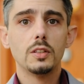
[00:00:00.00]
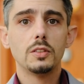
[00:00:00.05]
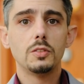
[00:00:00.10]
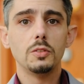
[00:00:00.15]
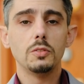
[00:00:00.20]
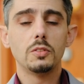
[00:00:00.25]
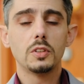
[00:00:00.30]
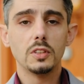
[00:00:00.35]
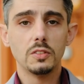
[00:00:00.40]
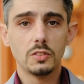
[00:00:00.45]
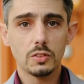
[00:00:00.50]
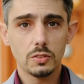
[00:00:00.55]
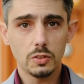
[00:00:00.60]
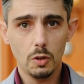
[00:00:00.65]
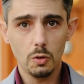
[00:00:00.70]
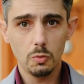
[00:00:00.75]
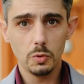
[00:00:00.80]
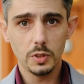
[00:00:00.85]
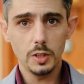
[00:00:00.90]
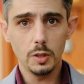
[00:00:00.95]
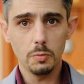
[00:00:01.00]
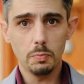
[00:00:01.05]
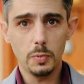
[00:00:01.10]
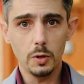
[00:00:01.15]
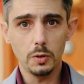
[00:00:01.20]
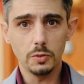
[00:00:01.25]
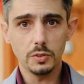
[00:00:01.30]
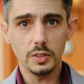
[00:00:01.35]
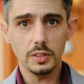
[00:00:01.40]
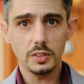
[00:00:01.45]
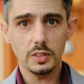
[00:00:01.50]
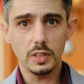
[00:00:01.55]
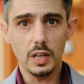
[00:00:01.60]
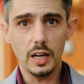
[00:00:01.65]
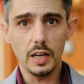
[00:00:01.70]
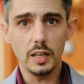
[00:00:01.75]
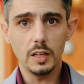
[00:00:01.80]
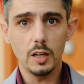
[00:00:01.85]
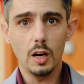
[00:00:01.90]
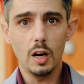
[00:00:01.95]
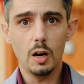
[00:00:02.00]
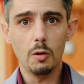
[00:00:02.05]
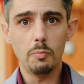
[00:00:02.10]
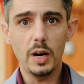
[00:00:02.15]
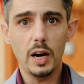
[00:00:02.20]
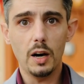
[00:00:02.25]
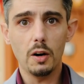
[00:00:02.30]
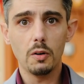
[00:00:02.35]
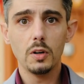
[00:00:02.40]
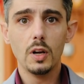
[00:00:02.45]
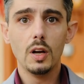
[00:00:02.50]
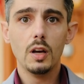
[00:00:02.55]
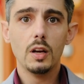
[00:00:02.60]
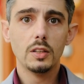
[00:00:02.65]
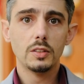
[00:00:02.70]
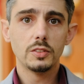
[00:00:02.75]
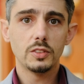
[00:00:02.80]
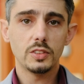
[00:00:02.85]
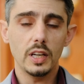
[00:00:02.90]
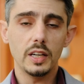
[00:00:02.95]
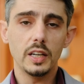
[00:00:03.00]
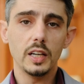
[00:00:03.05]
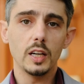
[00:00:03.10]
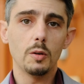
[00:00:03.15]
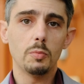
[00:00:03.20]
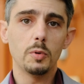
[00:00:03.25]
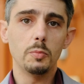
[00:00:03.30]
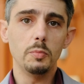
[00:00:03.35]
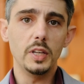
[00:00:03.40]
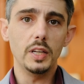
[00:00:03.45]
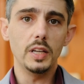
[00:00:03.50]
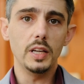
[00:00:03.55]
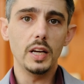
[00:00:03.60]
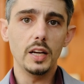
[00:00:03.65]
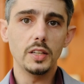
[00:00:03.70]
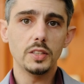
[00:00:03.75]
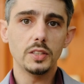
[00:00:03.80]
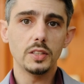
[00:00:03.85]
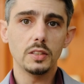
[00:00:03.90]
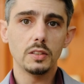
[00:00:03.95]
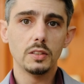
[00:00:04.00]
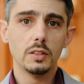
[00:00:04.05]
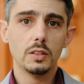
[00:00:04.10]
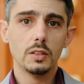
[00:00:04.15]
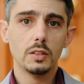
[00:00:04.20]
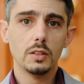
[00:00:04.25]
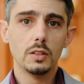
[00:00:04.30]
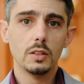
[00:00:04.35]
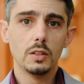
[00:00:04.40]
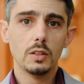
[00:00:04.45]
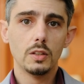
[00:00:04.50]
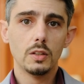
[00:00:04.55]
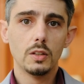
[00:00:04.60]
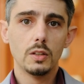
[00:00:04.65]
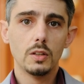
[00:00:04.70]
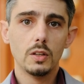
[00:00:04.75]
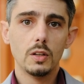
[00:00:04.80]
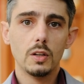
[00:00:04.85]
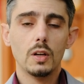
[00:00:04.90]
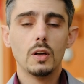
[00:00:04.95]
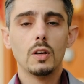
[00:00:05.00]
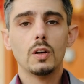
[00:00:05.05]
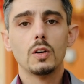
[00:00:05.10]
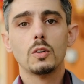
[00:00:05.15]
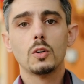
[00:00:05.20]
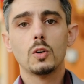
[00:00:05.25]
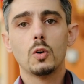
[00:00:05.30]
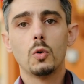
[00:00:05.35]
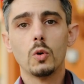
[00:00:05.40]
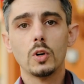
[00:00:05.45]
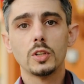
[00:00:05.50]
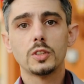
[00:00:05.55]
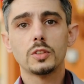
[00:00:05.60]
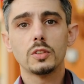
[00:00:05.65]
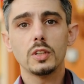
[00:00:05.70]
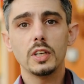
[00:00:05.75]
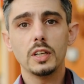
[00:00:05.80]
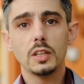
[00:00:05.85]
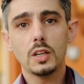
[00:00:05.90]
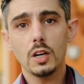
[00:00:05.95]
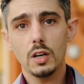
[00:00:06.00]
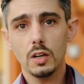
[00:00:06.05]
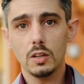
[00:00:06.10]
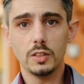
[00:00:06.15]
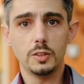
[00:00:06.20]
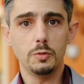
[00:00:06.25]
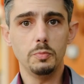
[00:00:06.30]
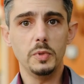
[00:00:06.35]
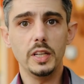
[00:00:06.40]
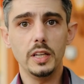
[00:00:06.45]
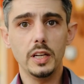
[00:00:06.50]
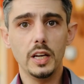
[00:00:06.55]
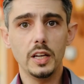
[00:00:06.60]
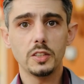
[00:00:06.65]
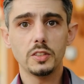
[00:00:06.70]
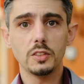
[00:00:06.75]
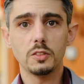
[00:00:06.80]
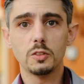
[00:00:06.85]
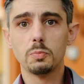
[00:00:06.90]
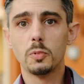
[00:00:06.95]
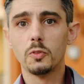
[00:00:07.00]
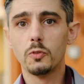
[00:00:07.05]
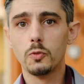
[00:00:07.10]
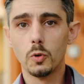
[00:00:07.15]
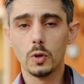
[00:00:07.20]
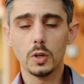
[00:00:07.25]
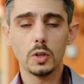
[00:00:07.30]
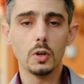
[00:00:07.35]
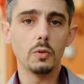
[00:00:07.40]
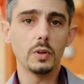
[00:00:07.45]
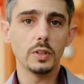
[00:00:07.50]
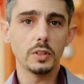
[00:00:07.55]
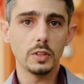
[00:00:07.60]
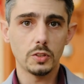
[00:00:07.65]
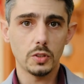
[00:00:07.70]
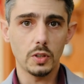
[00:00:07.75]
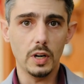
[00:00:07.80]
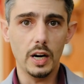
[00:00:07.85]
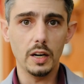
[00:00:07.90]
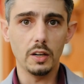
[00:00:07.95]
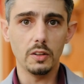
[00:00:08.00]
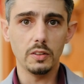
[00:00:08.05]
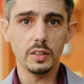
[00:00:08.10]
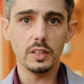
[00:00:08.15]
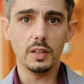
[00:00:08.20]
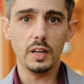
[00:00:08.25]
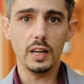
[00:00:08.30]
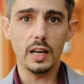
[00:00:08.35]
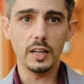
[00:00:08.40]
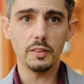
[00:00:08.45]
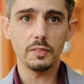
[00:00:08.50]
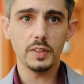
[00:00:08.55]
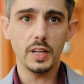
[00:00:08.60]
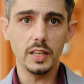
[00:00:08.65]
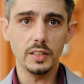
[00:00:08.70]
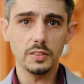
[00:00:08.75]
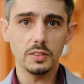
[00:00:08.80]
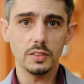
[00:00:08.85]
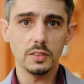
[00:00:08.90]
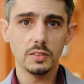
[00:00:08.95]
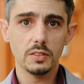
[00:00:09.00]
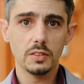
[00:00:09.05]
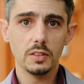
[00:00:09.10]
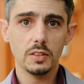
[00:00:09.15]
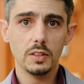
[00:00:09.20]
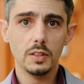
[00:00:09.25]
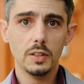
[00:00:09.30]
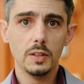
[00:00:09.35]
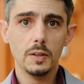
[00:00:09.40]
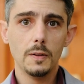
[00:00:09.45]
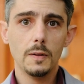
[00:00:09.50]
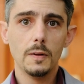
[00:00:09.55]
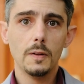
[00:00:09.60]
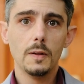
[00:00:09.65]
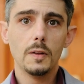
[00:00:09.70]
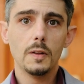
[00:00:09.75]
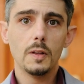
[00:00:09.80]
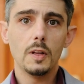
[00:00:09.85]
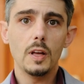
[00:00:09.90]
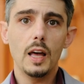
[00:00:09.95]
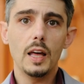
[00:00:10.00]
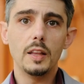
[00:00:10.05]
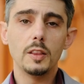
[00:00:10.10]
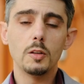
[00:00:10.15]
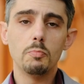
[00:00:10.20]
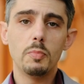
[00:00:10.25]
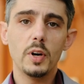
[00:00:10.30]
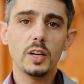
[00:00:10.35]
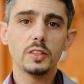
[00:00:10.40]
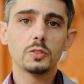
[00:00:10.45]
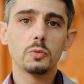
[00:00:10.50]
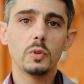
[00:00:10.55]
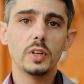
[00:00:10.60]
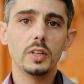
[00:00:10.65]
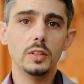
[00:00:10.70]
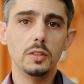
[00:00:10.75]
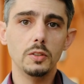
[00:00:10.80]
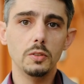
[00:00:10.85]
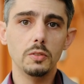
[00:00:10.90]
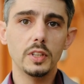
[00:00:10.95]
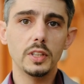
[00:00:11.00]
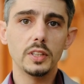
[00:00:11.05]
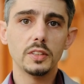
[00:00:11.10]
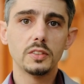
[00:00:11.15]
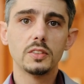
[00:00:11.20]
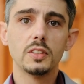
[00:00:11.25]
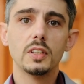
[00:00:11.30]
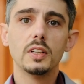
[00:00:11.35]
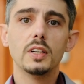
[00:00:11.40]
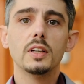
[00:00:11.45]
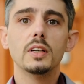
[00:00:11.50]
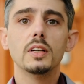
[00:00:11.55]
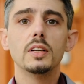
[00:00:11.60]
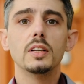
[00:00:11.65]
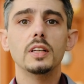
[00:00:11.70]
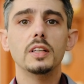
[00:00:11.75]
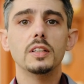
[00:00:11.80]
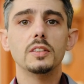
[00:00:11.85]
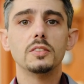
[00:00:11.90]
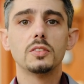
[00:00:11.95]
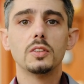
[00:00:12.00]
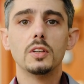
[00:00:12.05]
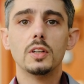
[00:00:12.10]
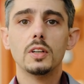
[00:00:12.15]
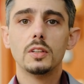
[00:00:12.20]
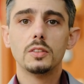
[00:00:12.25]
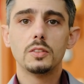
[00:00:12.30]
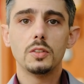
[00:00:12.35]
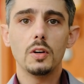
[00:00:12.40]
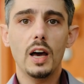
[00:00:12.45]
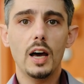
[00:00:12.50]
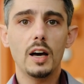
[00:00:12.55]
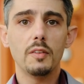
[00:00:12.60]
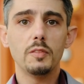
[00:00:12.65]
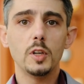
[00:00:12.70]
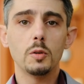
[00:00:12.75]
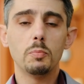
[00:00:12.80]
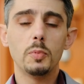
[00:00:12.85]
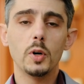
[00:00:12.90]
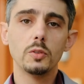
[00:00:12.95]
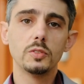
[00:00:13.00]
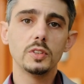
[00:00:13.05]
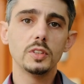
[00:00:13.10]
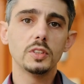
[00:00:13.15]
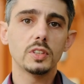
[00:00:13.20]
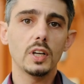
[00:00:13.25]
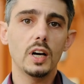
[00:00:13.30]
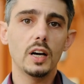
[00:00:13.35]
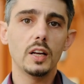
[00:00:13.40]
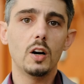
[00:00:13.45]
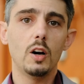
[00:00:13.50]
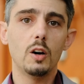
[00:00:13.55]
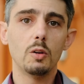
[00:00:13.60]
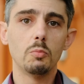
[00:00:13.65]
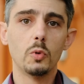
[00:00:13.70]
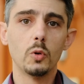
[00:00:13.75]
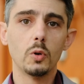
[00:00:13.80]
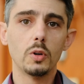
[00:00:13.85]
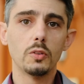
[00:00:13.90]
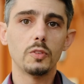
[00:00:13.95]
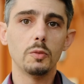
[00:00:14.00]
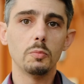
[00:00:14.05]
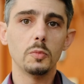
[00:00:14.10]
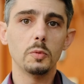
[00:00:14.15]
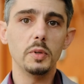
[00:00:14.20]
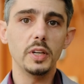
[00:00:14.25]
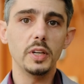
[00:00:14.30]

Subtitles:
to consult with the opposing side about setting up a mediation. Courts encourage mediations before going to trial in a lot of cases. And the best way to do this is to have the opposing side on board from the